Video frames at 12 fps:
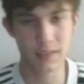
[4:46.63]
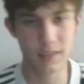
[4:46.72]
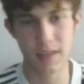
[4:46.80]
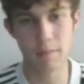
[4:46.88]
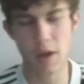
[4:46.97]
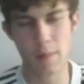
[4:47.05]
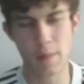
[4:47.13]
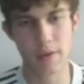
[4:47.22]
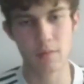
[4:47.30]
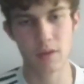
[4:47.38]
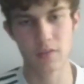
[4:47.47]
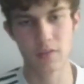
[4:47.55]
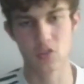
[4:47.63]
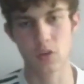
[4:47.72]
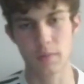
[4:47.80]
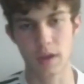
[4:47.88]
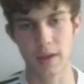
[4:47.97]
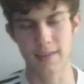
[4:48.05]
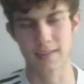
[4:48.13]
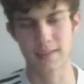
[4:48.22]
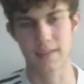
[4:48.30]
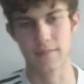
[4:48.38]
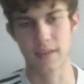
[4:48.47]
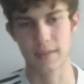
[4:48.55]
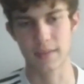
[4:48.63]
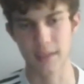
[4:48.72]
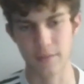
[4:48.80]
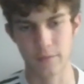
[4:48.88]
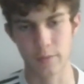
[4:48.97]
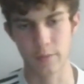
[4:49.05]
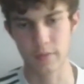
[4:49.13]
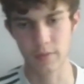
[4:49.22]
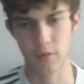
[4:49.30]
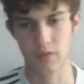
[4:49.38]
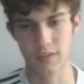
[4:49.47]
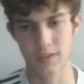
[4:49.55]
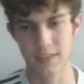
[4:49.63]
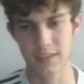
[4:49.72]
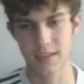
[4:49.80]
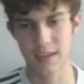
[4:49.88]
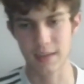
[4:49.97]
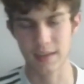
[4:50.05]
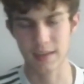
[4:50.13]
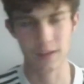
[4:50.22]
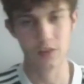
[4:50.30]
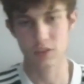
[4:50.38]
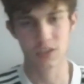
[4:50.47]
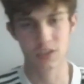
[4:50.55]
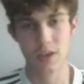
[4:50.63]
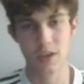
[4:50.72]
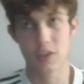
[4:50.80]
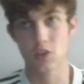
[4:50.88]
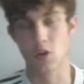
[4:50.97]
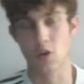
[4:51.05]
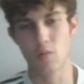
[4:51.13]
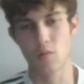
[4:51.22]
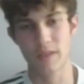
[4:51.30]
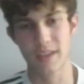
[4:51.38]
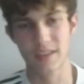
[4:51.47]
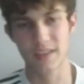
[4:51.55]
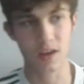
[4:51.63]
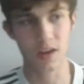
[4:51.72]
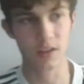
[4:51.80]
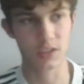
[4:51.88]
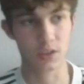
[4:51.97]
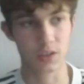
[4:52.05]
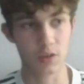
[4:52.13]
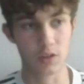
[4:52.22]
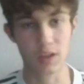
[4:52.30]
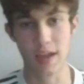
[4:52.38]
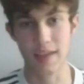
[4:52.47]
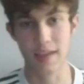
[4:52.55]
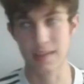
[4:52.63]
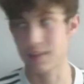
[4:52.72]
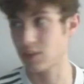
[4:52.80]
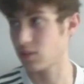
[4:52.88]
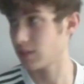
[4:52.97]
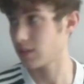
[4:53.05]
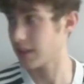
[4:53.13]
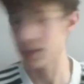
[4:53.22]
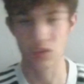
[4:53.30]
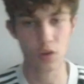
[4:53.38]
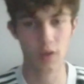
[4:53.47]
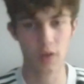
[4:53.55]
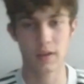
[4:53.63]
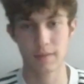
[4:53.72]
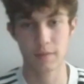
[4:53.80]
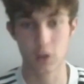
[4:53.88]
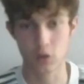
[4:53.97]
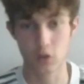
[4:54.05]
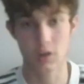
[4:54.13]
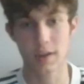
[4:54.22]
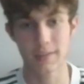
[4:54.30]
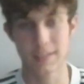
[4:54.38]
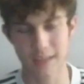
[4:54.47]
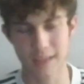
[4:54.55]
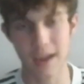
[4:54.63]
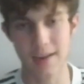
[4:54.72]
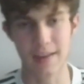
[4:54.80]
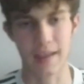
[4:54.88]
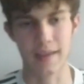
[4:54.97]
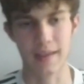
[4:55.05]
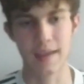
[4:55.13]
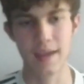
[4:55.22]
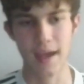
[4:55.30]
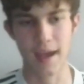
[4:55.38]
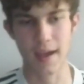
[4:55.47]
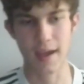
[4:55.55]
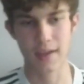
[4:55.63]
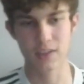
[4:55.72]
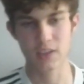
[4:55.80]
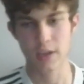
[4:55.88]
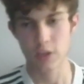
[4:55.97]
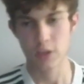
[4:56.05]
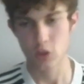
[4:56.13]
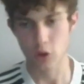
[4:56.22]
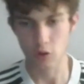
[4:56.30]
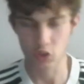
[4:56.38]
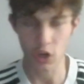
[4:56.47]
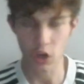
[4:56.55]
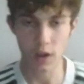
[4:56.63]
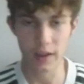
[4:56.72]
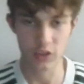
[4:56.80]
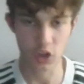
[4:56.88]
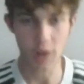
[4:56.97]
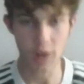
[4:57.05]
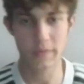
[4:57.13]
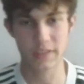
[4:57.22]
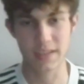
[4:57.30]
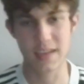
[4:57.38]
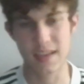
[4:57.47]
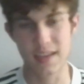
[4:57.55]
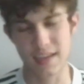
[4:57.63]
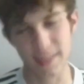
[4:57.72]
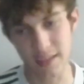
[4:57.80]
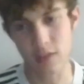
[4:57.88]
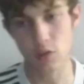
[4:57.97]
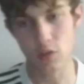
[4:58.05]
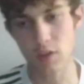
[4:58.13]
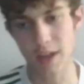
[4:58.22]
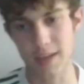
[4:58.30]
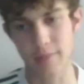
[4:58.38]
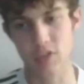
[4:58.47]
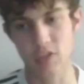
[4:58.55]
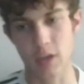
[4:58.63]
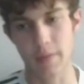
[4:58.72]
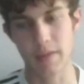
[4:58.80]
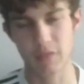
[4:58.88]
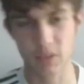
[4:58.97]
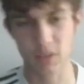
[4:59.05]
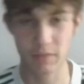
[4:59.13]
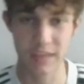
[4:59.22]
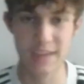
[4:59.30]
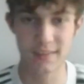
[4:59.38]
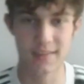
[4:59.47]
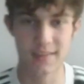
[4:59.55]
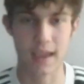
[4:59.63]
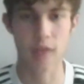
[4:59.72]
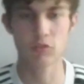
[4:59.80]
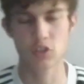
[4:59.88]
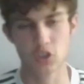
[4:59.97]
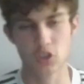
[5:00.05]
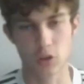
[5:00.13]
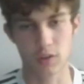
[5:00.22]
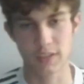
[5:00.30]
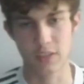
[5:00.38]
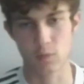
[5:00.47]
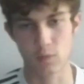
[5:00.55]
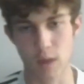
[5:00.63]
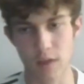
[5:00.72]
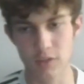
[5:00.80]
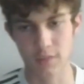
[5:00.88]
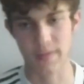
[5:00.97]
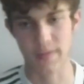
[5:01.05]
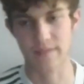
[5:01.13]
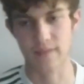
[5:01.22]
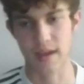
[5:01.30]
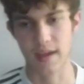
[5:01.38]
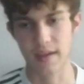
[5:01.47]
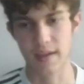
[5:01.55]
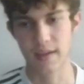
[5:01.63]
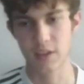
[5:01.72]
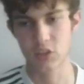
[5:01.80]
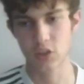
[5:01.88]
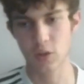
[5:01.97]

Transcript: my opinion, one of the top guys in the influencer boxing scene. He looks, you know, he does look like he's got a good understanding. And, you know, Jarvis, he did look like he was coming in with some decent counter shots as well, to be fair. So,